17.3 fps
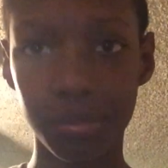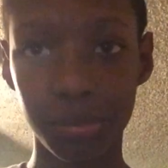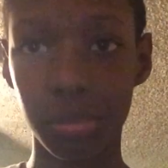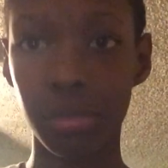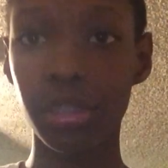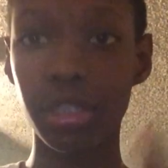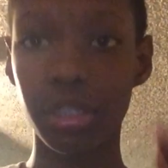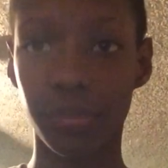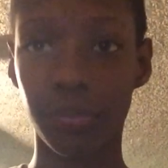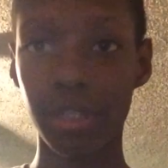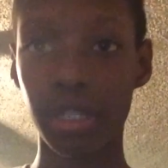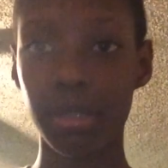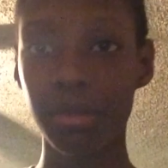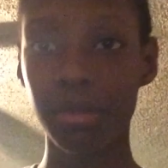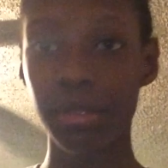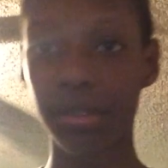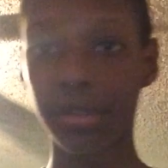pretty
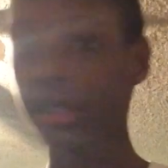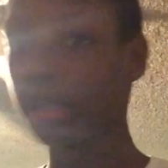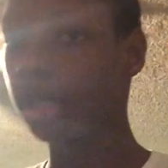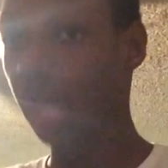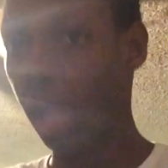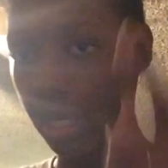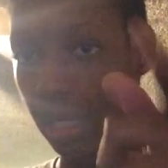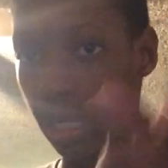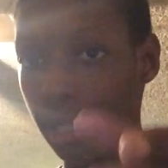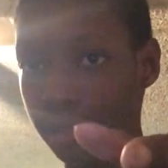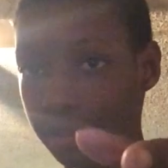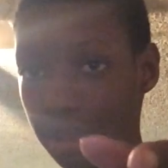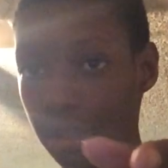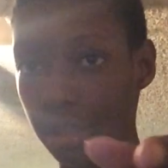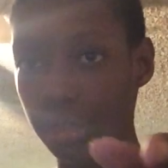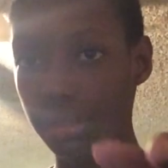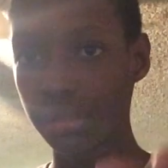famous. I gotta
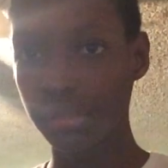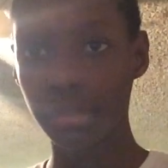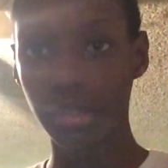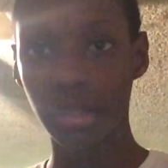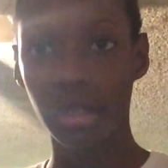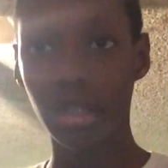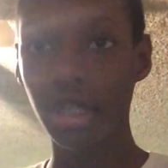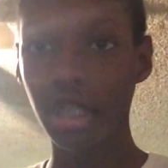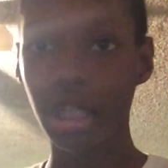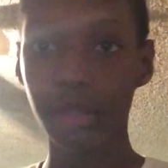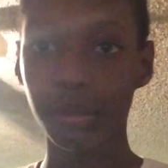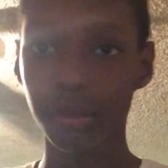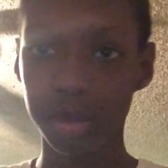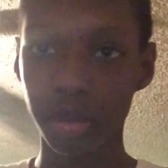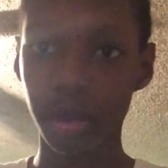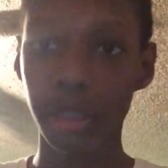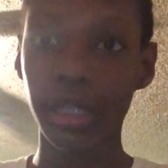tell you, it's
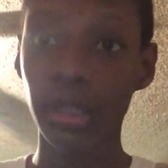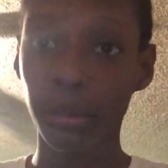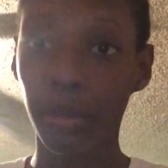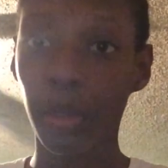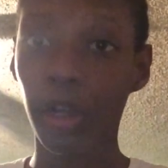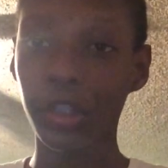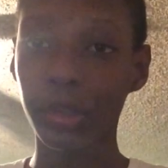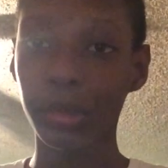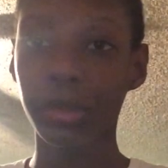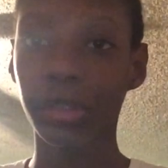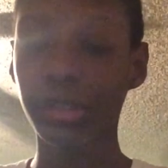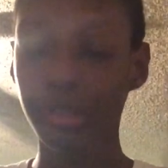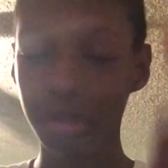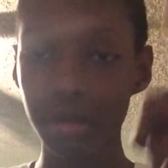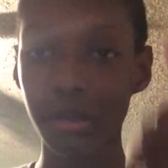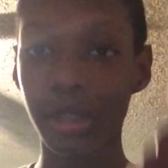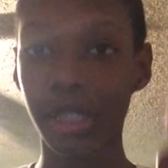pretty impossible to
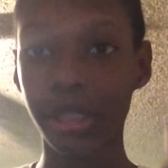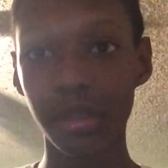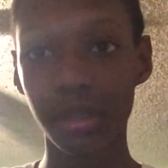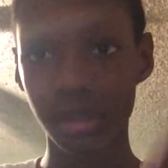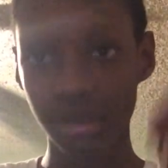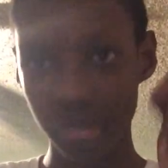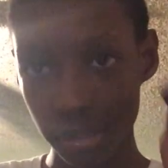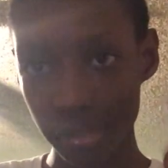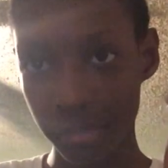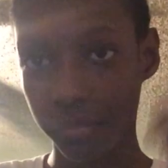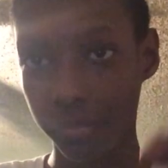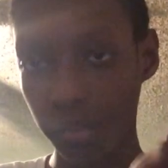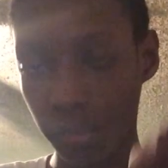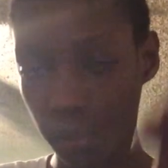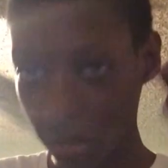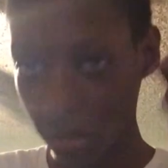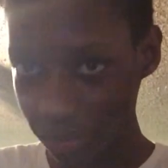do that, the
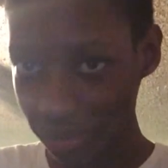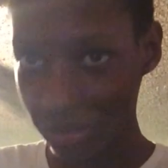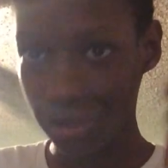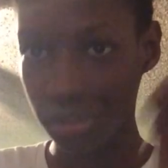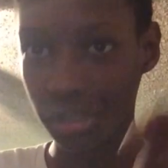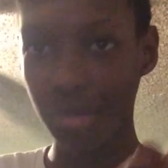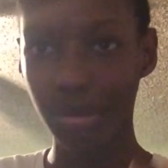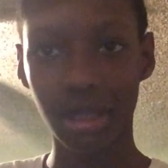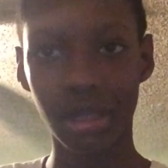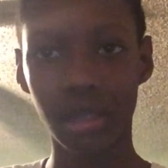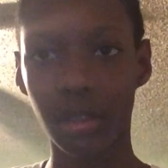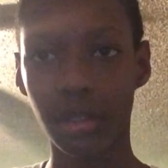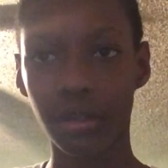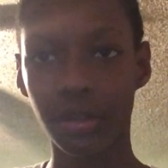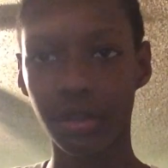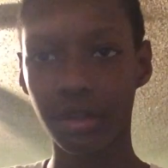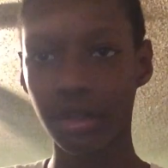quickest jump,
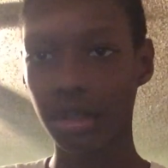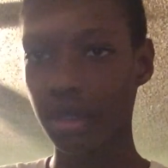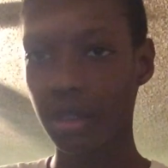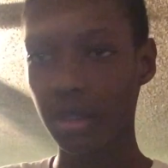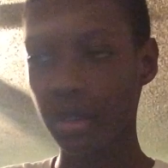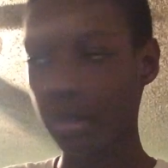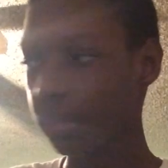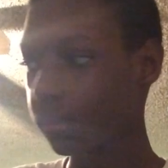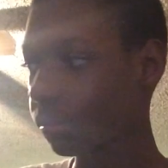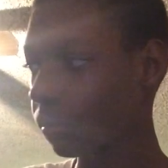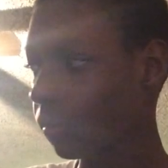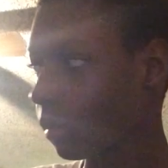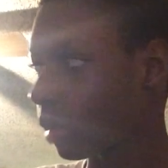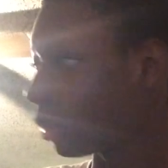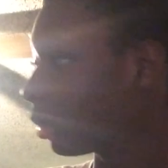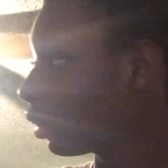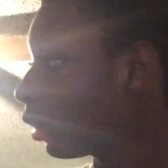because
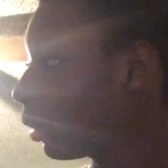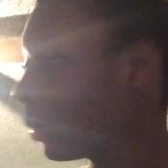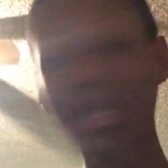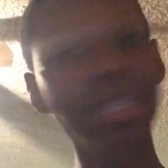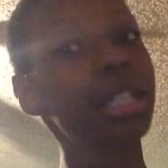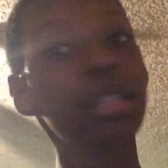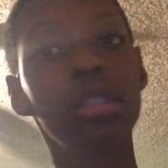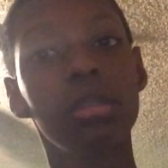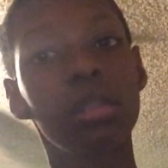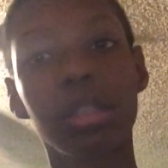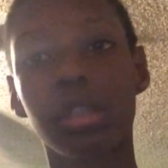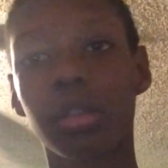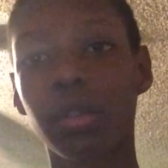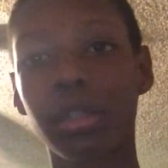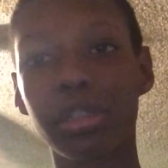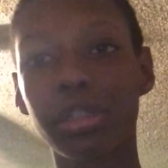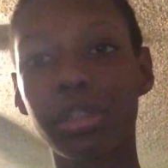nobody can do the
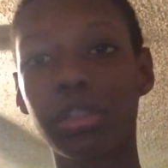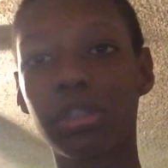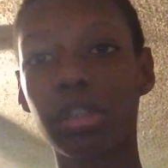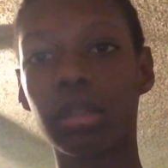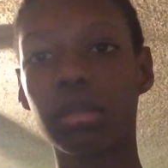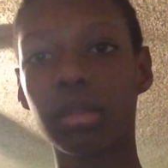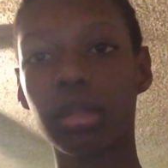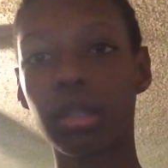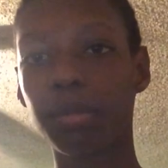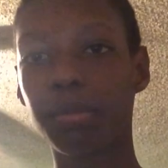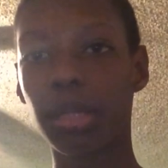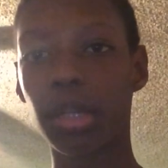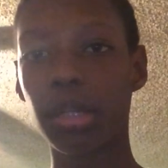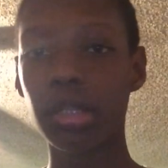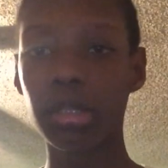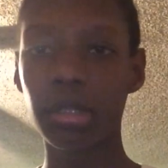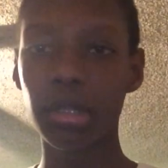quickest jump
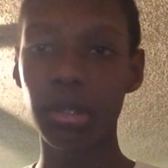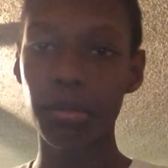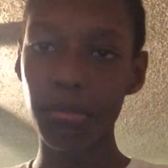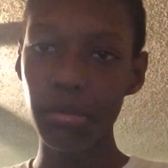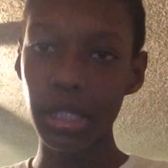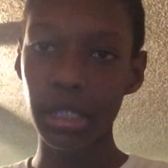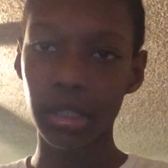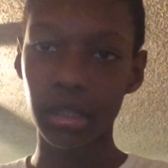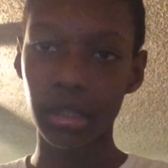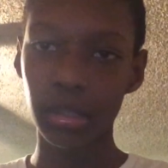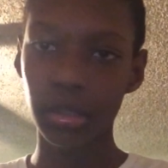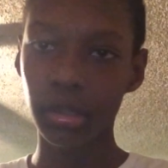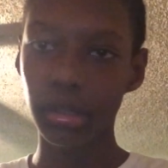but me.